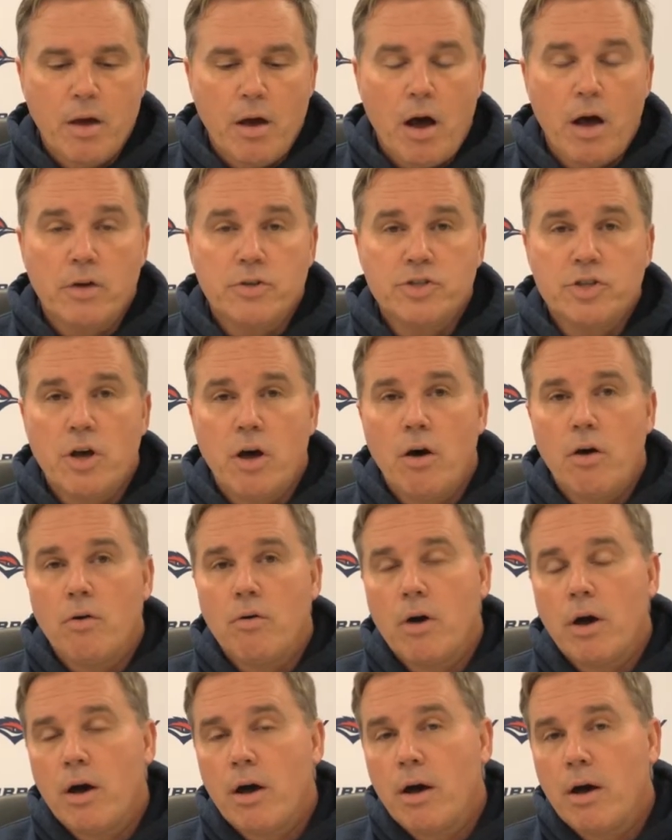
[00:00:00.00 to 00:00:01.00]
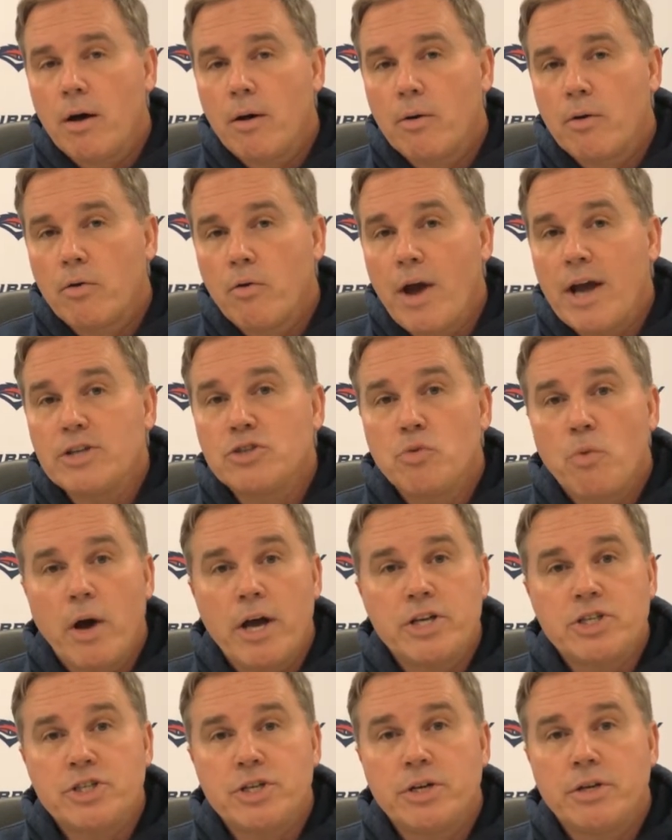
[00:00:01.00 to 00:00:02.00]
Also,
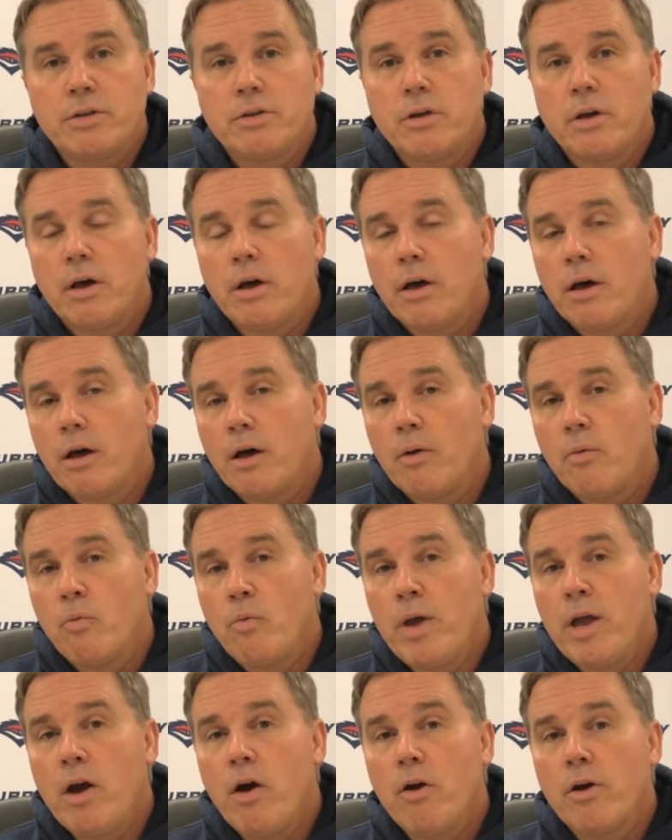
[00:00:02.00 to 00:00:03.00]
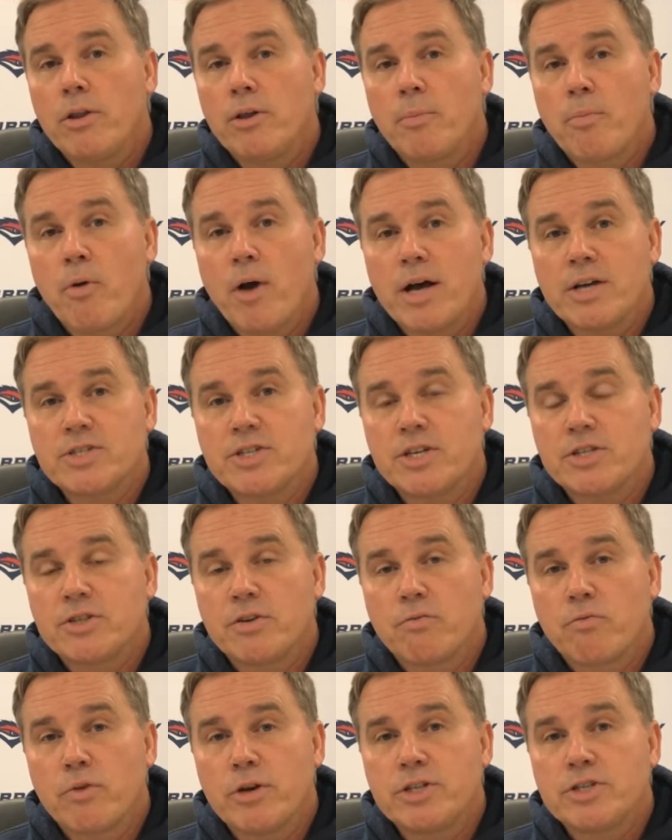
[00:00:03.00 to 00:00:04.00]
graduation, we are in the process
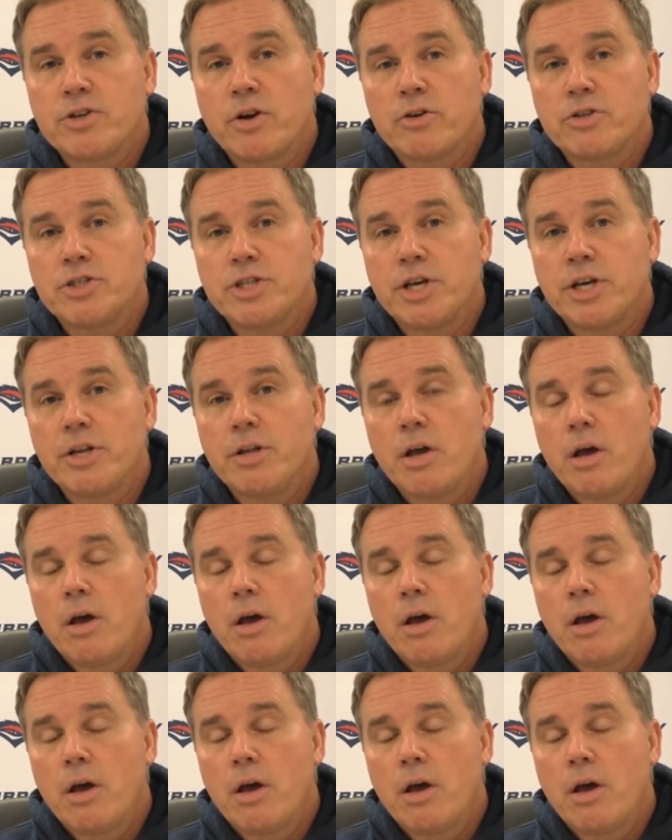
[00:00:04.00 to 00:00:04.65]
of researching